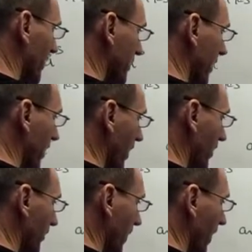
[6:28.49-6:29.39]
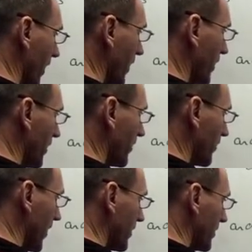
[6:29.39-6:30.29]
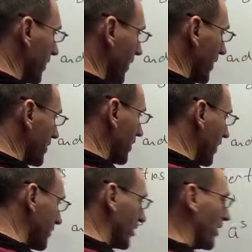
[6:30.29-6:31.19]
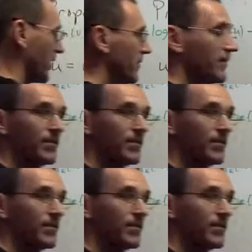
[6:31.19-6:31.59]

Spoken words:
base a of a raised to the s times r.